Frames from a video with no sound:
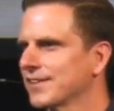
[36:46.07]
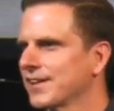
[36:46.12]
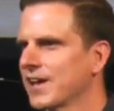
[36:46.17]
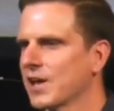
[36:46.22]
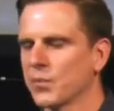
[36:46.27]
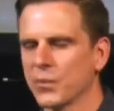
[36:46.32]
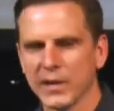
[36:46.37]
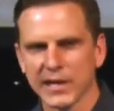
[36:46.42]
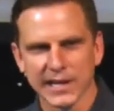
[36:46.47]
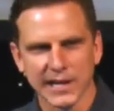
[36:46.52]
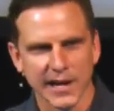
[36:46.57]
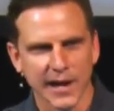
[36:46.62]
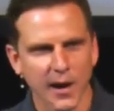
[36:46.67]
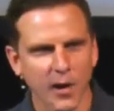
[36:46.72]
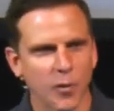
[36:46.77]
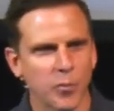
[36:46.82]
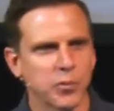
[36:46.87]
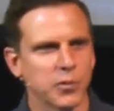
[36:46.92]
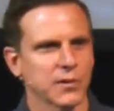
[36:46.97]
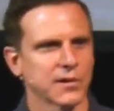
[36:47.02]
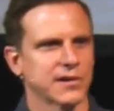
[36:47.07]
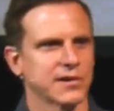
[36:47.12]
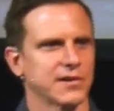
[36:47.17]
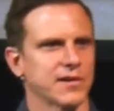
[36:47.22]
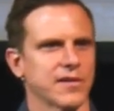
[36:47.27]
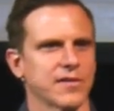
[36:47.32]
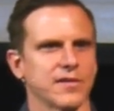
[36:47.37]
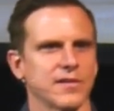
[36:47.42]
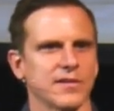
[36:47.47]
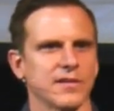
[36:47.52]
and we can help one
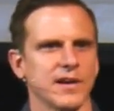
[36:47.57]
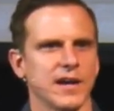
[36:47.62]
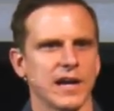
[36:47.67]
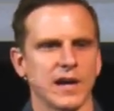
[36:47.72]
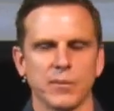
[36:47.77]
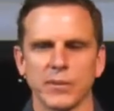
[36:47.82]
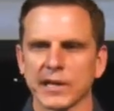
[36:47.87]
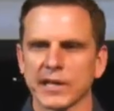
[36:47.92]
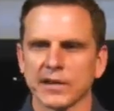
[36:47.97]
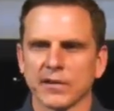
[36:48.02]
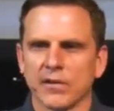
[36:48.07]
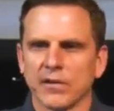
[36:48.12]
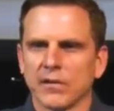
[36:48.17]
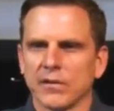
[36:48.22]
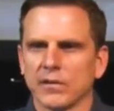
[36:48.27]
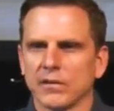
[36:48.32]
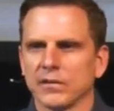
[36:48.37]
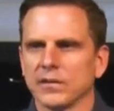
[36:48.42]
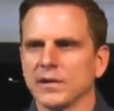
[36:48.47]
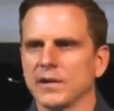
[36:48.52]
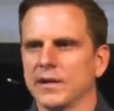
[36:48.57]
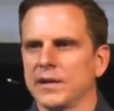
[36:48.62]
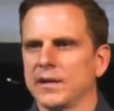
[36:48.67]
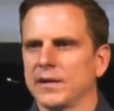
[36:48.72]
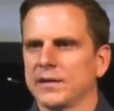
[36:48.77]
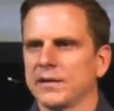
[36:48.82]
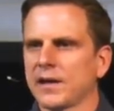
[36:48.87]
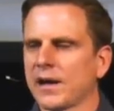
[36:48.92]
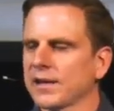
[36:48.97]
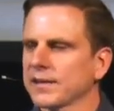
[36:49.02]
another and we can all
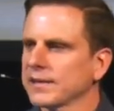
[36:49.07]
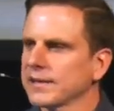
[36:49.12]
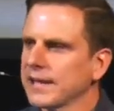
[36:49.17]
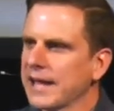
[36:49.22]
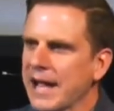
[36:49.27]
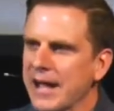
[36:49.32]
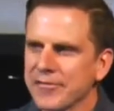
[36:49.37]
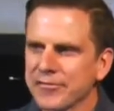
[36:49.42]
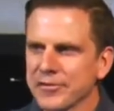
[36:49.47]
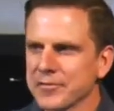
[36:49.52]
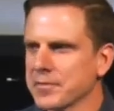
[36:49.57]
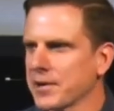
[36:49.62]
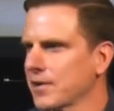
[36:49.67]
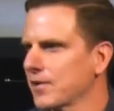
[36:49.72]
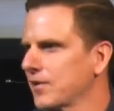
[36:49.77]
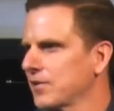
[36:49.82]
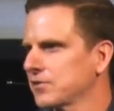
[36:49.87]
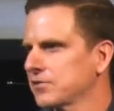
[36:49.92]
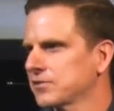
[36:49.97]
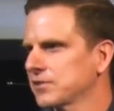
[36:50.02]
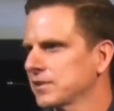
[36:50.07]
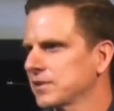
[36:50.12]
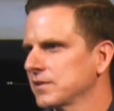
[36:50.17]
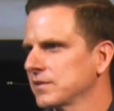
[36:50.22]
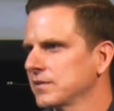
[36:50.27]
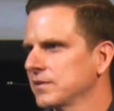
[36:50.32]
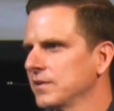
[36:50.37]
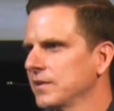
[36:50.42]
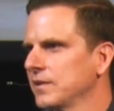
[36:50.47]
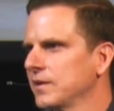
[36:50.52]
not laugh about our sin,